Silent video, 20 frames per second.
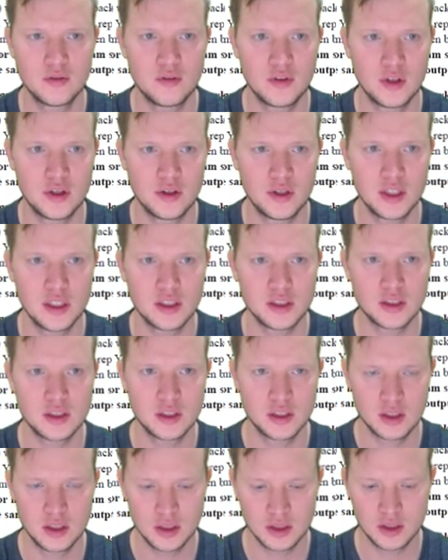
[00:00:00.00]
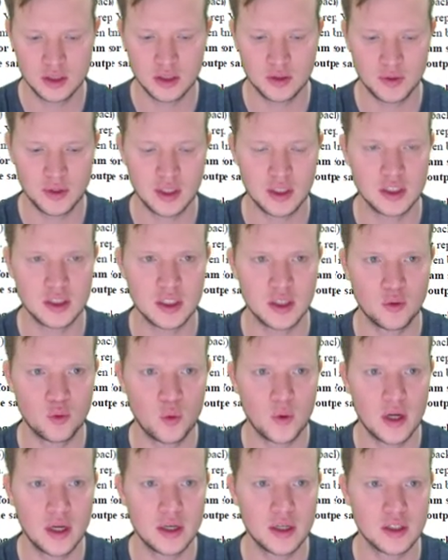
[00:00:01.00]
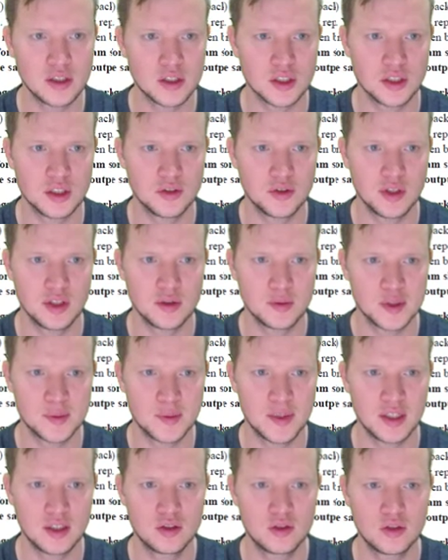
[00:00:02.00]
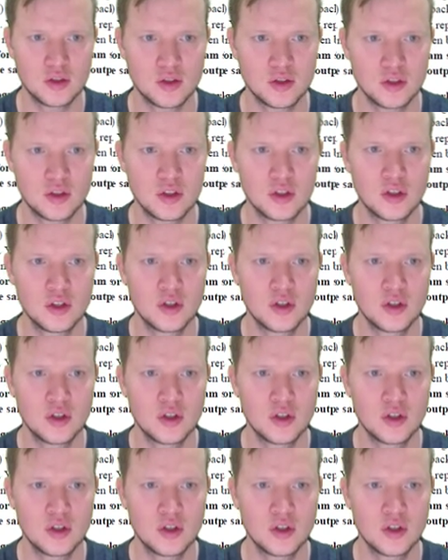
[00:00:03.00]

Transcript: Here it is. So we're going to say 1, it's going to redisplay 2,